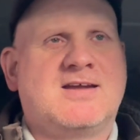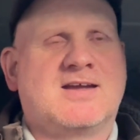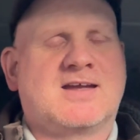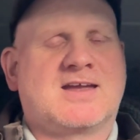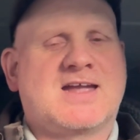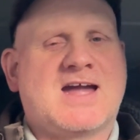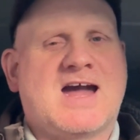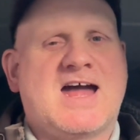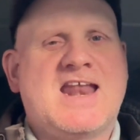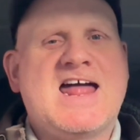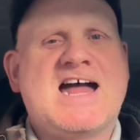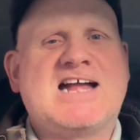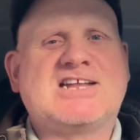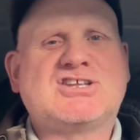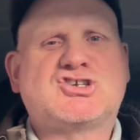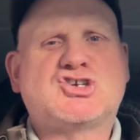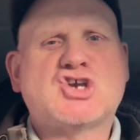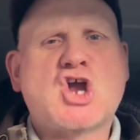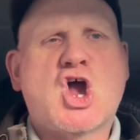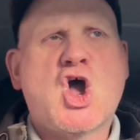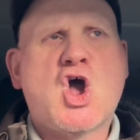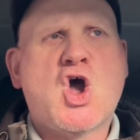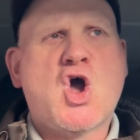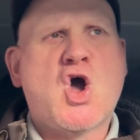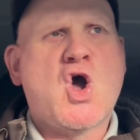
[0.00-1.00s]

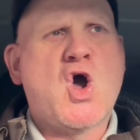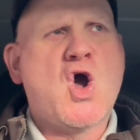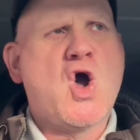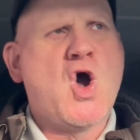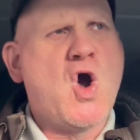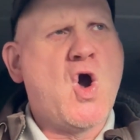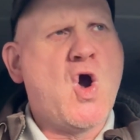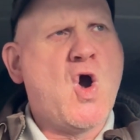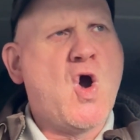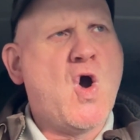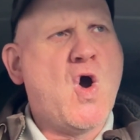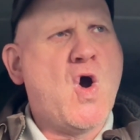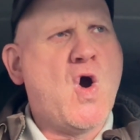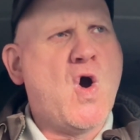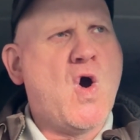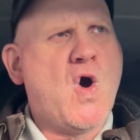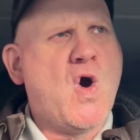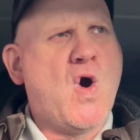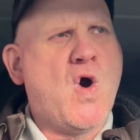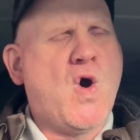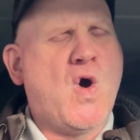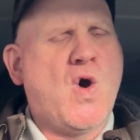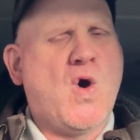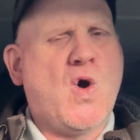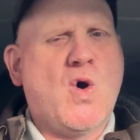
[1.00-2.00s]

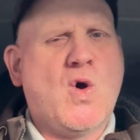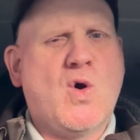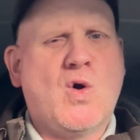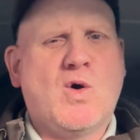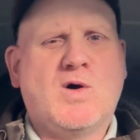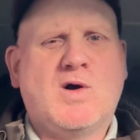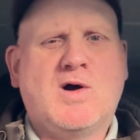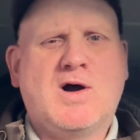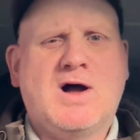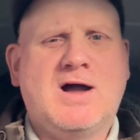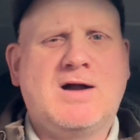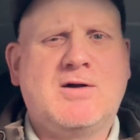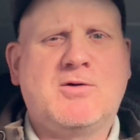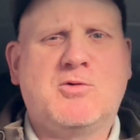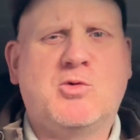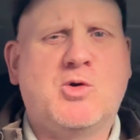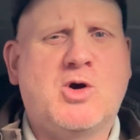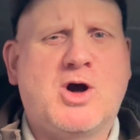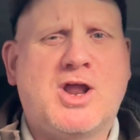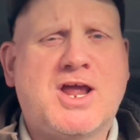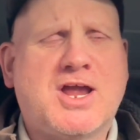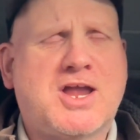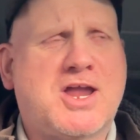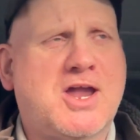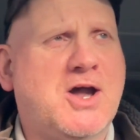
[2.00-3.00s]
Nacho!
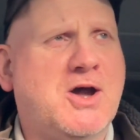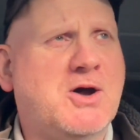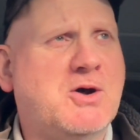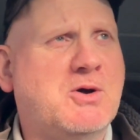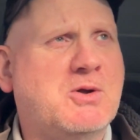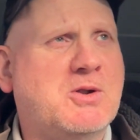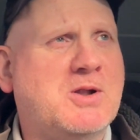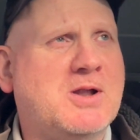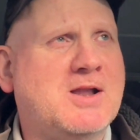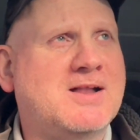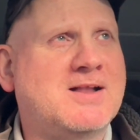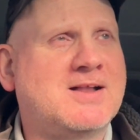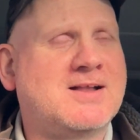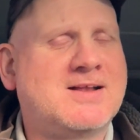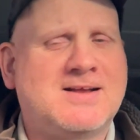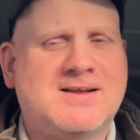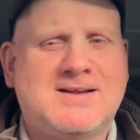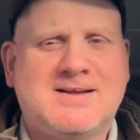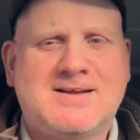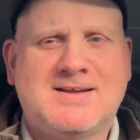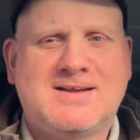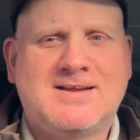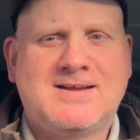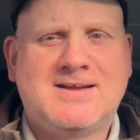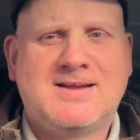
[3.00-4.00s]
What a goal.
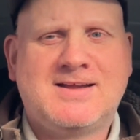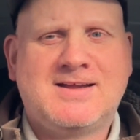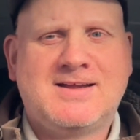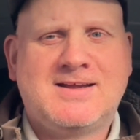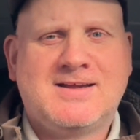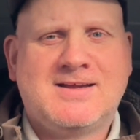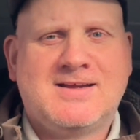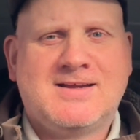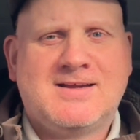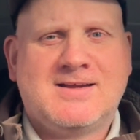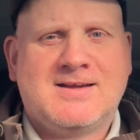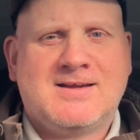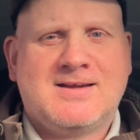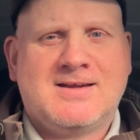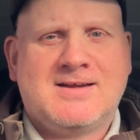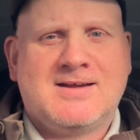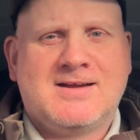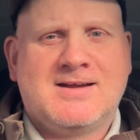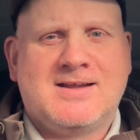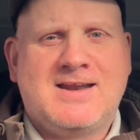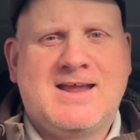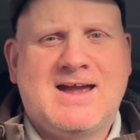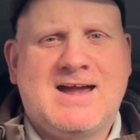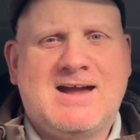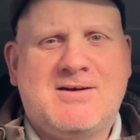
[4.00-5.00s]

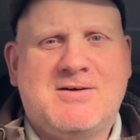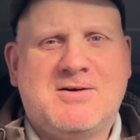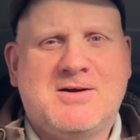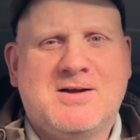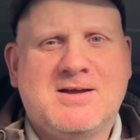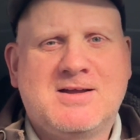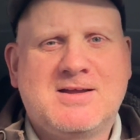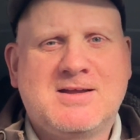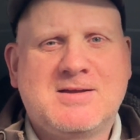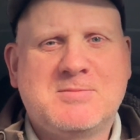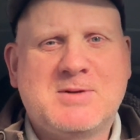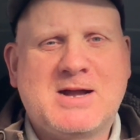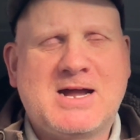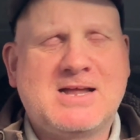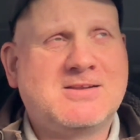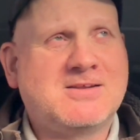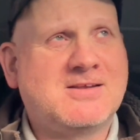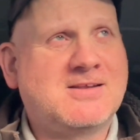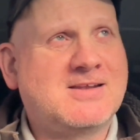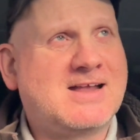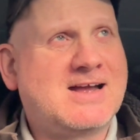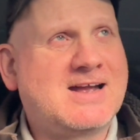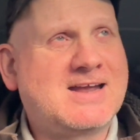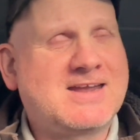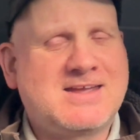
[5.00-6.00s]
Now, it might
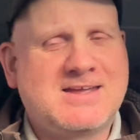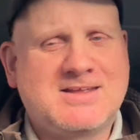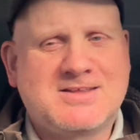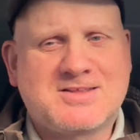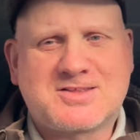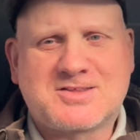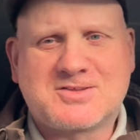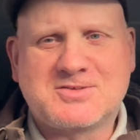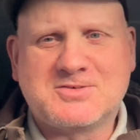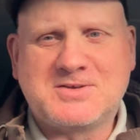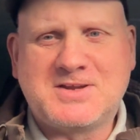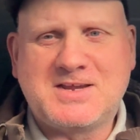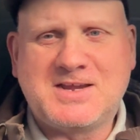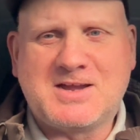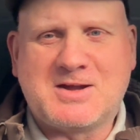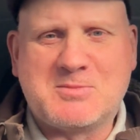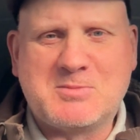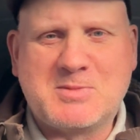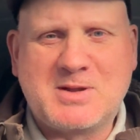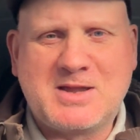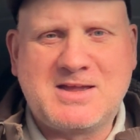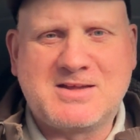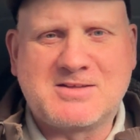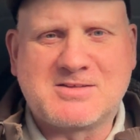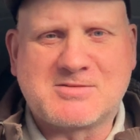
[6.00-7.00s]
look like it's sunny on
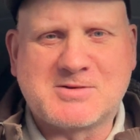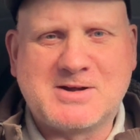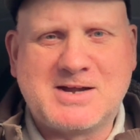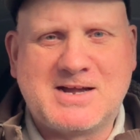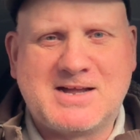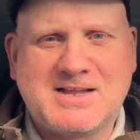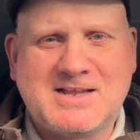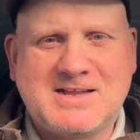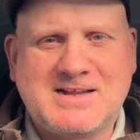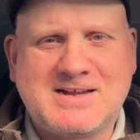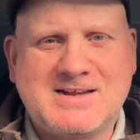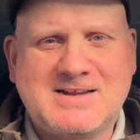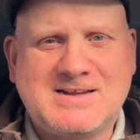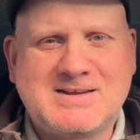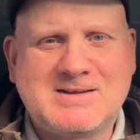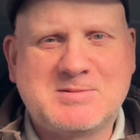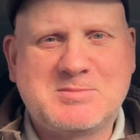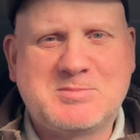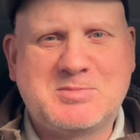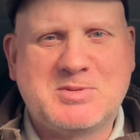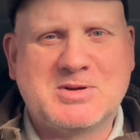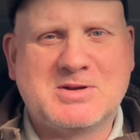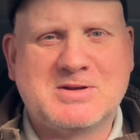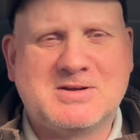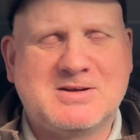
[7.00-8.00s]
me as well,
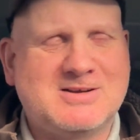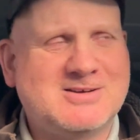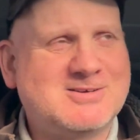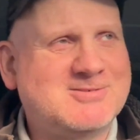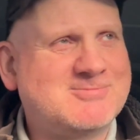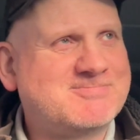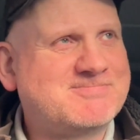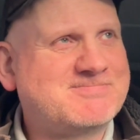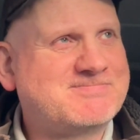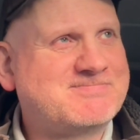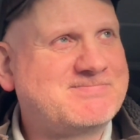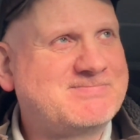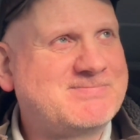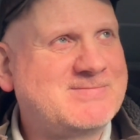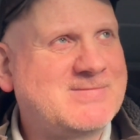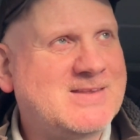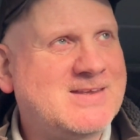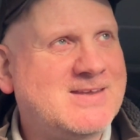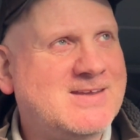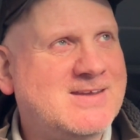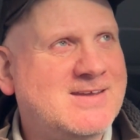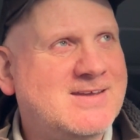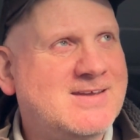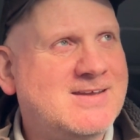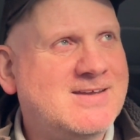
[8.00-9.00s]
but
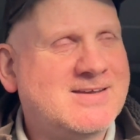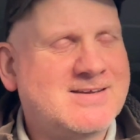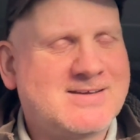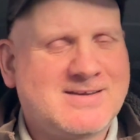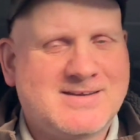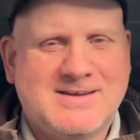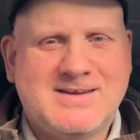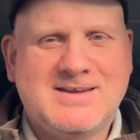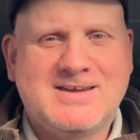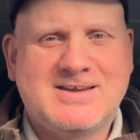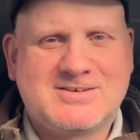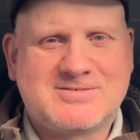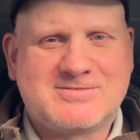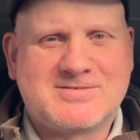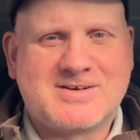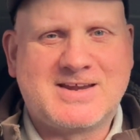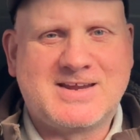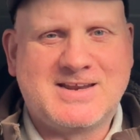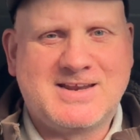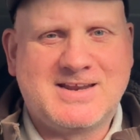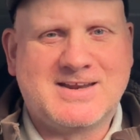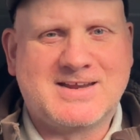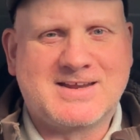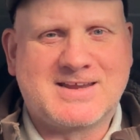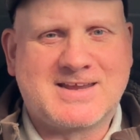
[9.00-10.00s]
it is
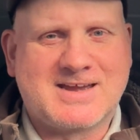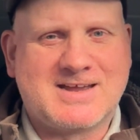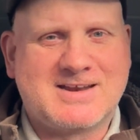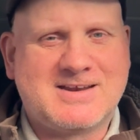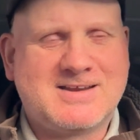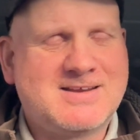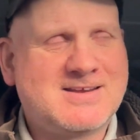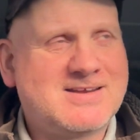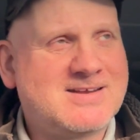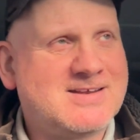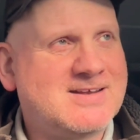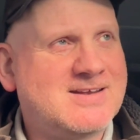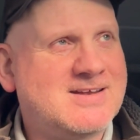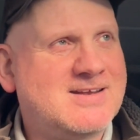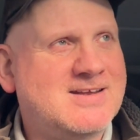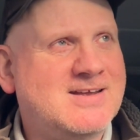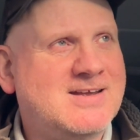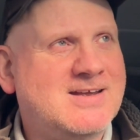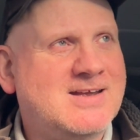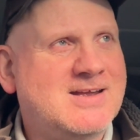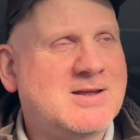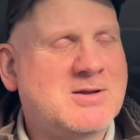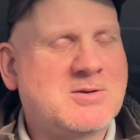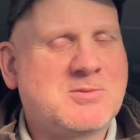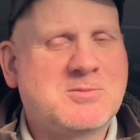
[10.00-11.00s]
raining again.
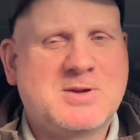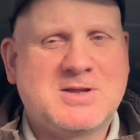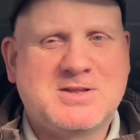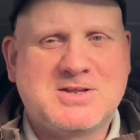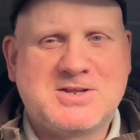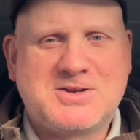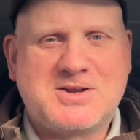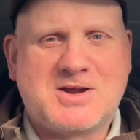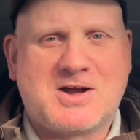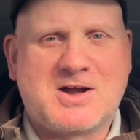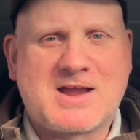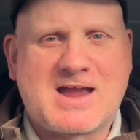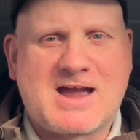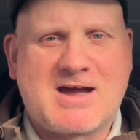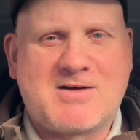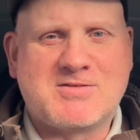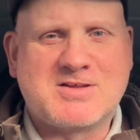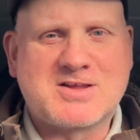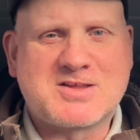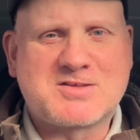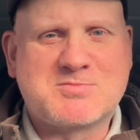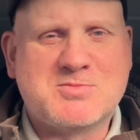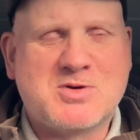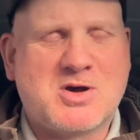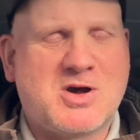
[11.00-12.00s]
Me and the dog out
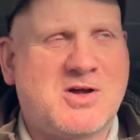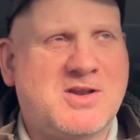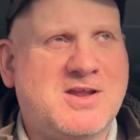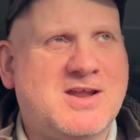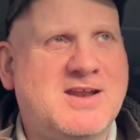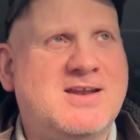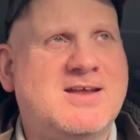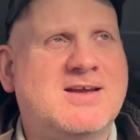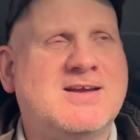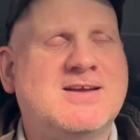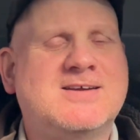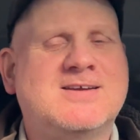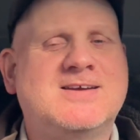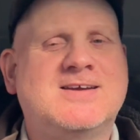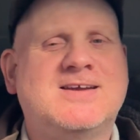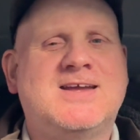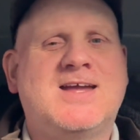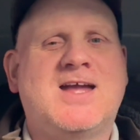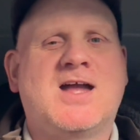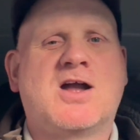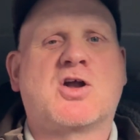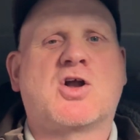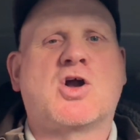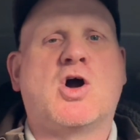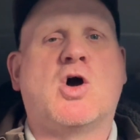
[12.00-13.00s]
this morning,
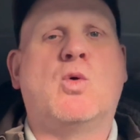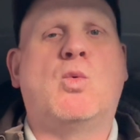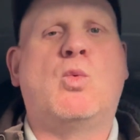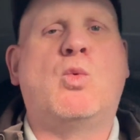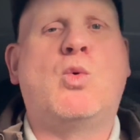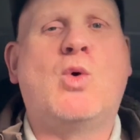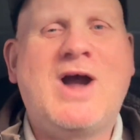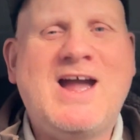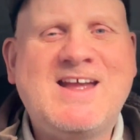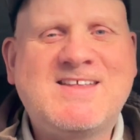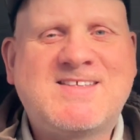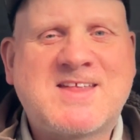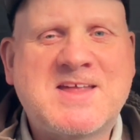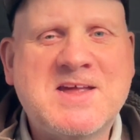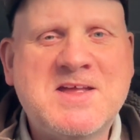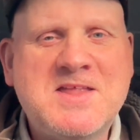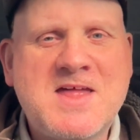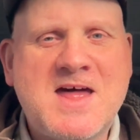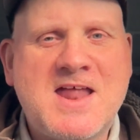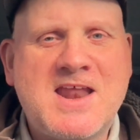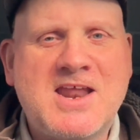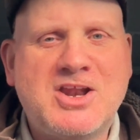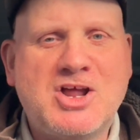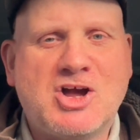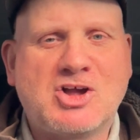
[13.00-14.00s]
got wetter
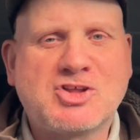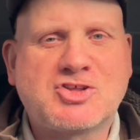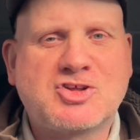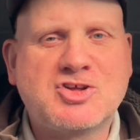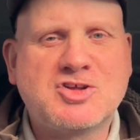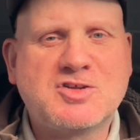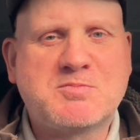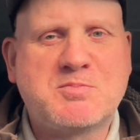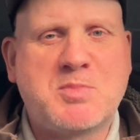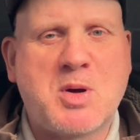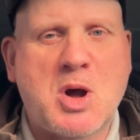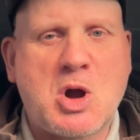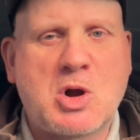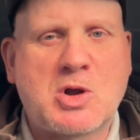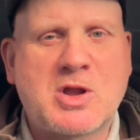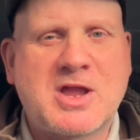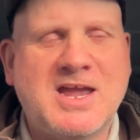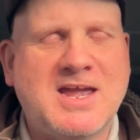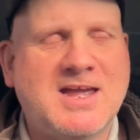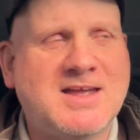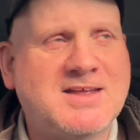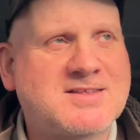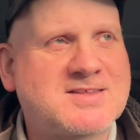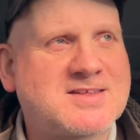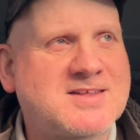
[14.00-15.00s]
than an otter's
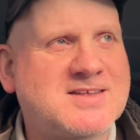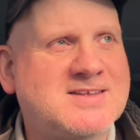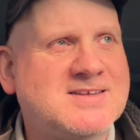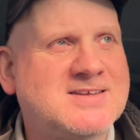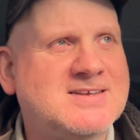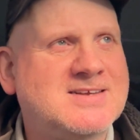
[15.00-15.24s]
pocket.